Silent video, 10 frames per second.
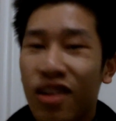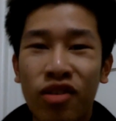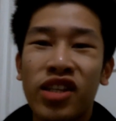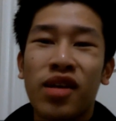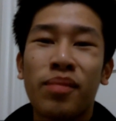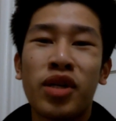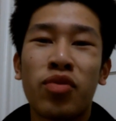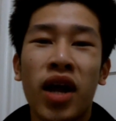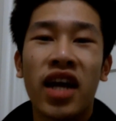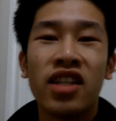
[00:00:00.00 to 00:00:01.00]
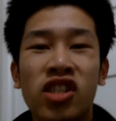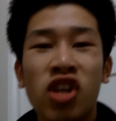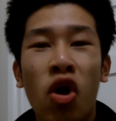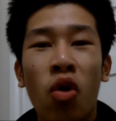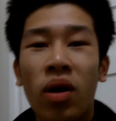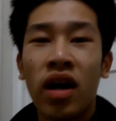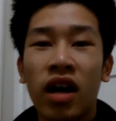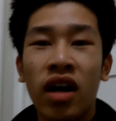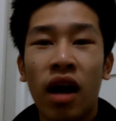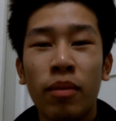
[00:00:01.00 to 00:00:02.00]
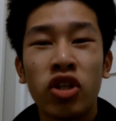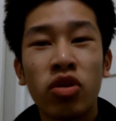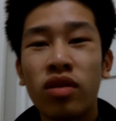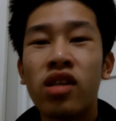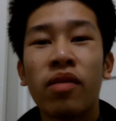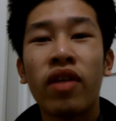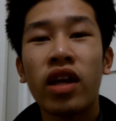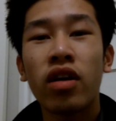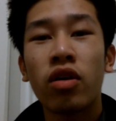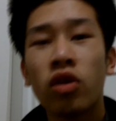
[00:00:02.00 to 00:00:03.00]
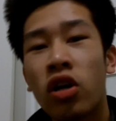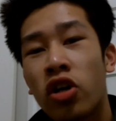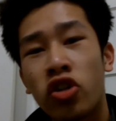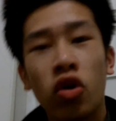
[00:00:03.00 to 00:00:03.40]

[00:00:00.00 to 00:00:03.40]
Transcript: I know it's gonna be great. So I'm gonna shoot this video,